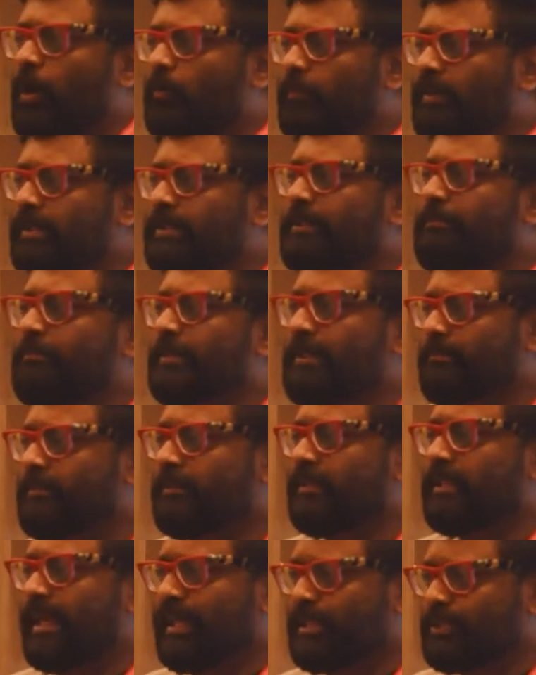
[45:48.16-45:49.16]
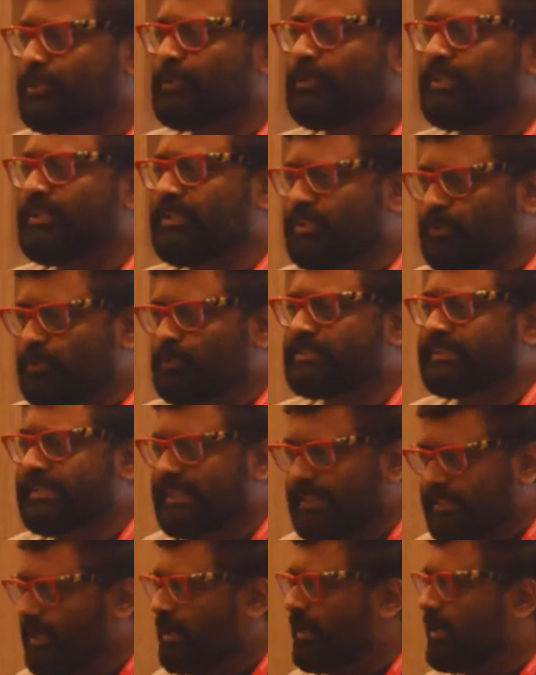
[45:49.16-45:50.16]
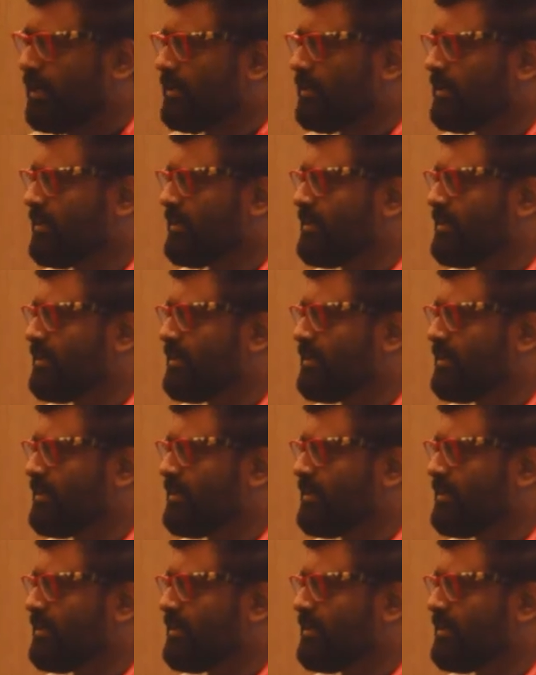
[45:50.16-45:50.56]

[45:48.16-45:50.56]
how many people actually use data?